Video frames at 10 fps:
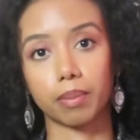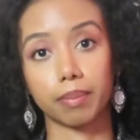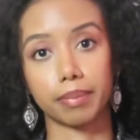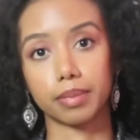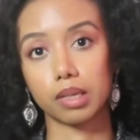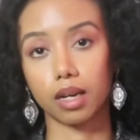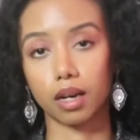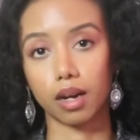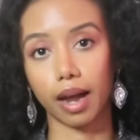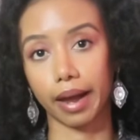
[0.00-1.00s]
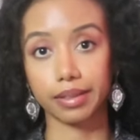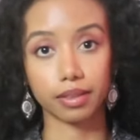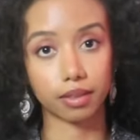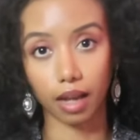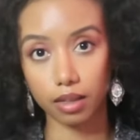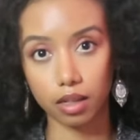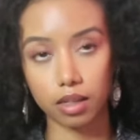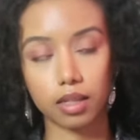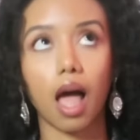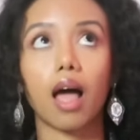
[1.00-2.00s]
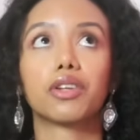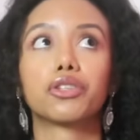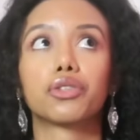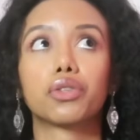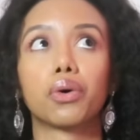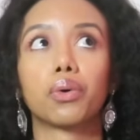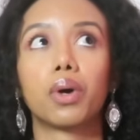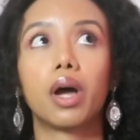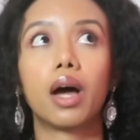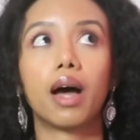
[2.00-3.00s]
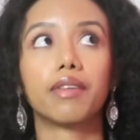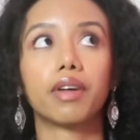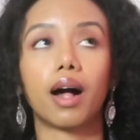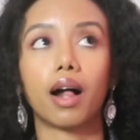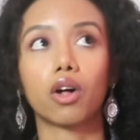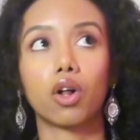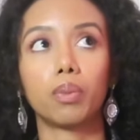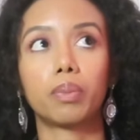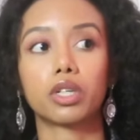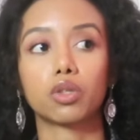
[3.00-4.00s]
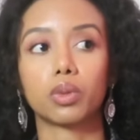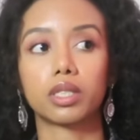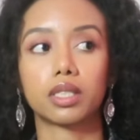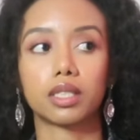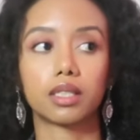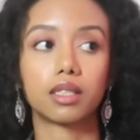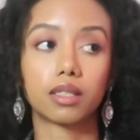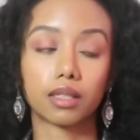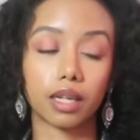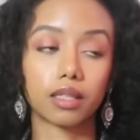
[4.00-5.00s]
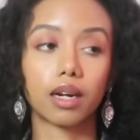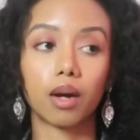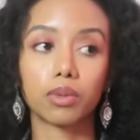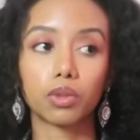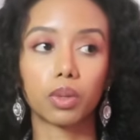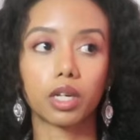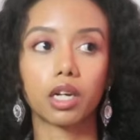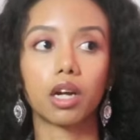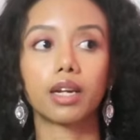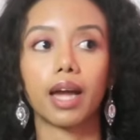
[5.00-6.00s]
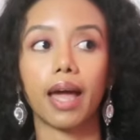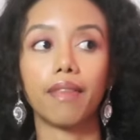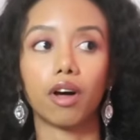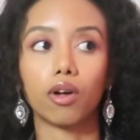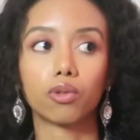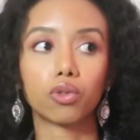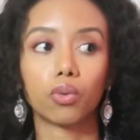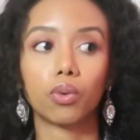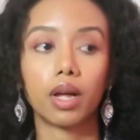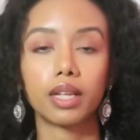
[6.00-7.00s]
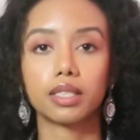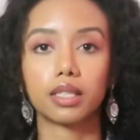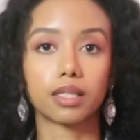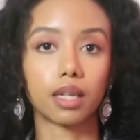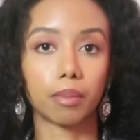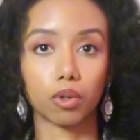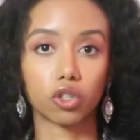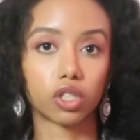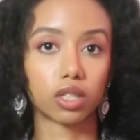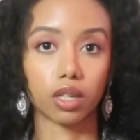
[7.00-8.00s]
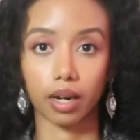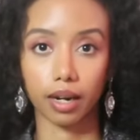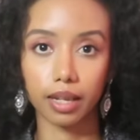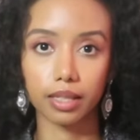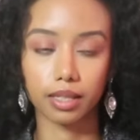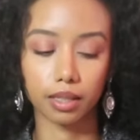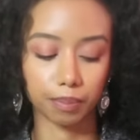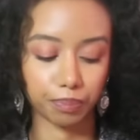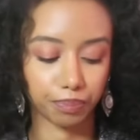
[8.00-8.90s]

from sex so the alcohol part was this thing that i was working on and also this emotional release